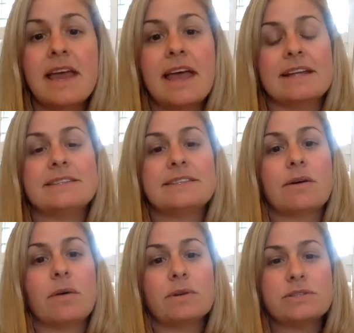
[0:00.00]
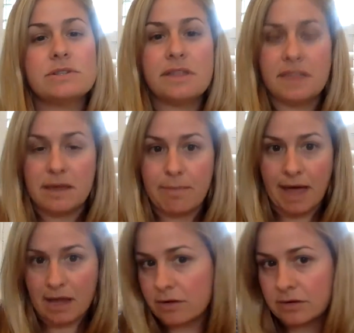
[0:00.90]
And so I want you to think
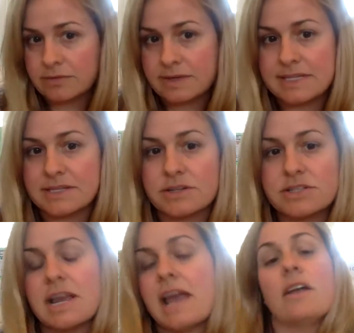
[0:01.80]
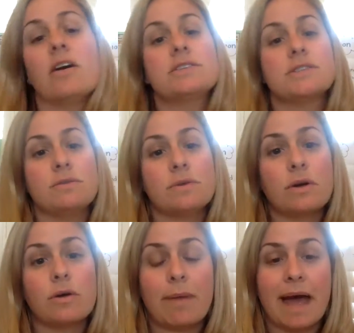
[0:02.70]
back on our research, and also you can
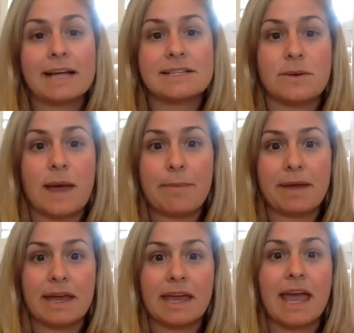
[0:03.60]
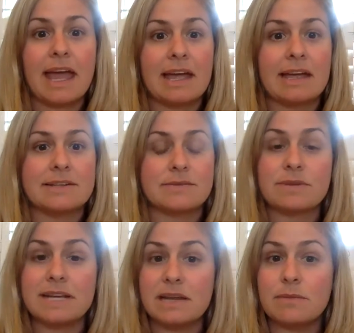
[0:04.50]
go back to EPIC and
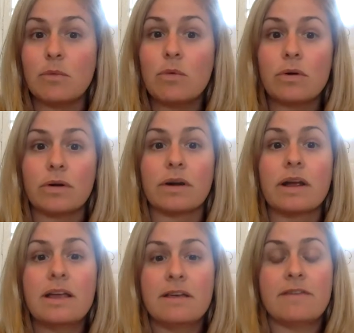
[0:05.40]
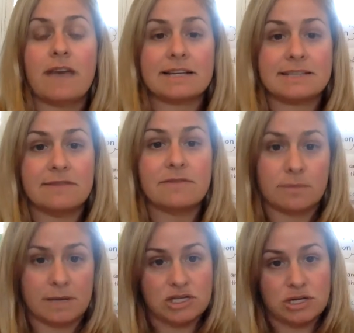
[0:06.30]
read more facts and
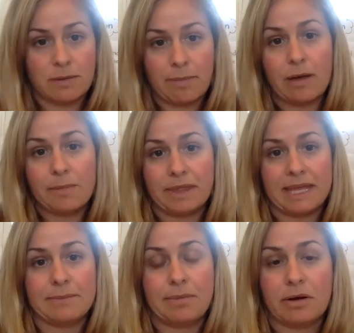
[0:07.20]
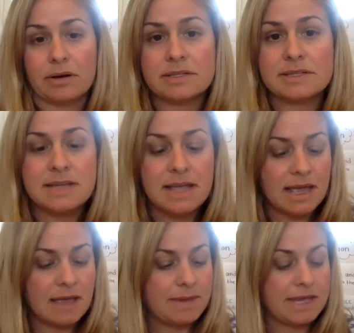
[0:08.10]
information about plant parts
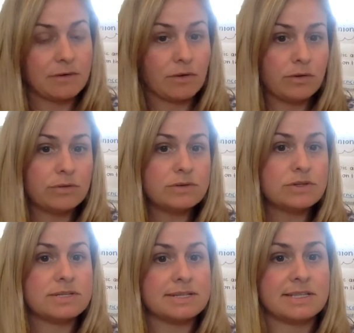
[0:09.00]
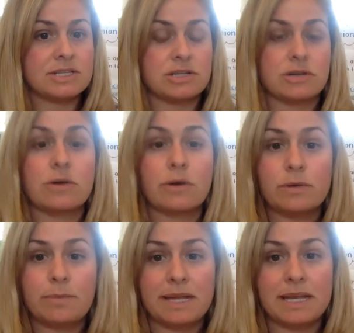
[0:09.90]
and make your own decision, your own
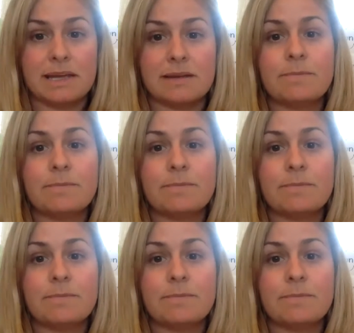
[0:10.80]
opinion.